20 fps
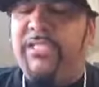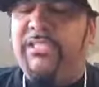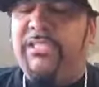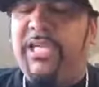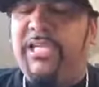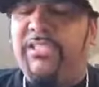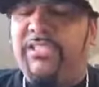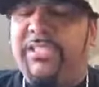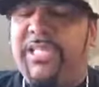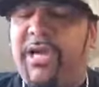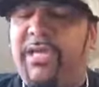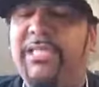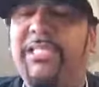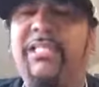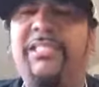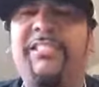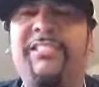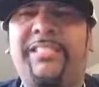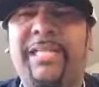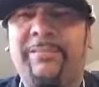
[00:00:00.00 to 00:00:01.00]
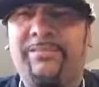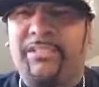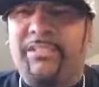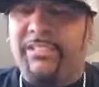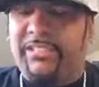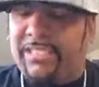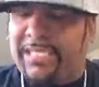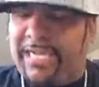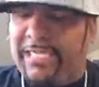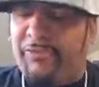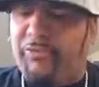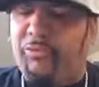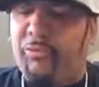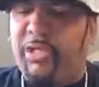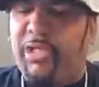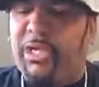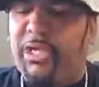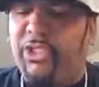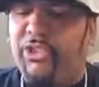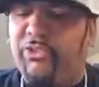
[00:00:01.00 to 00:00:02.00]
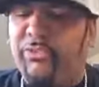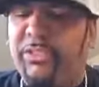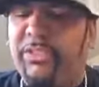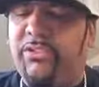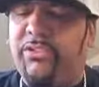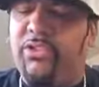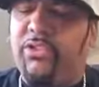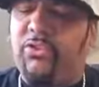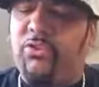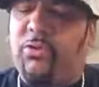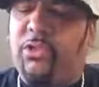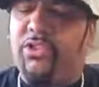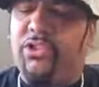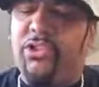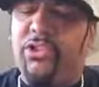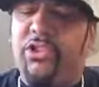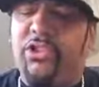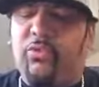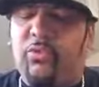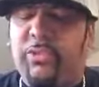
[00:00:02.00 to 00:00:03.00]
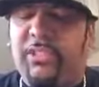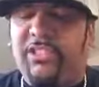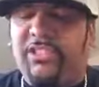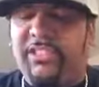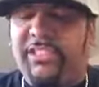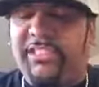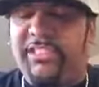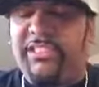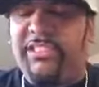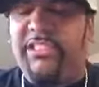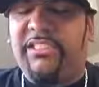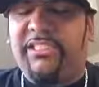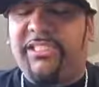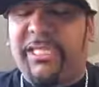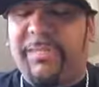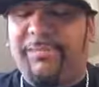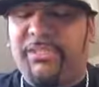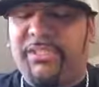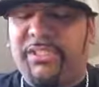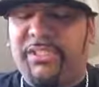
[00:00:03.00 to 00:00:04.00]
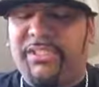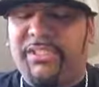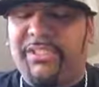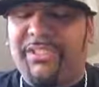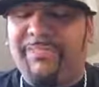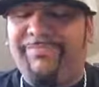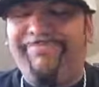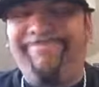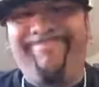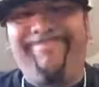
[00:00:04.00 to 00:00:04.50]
Touchdown interceptions, he had 300 to 226 interceptions.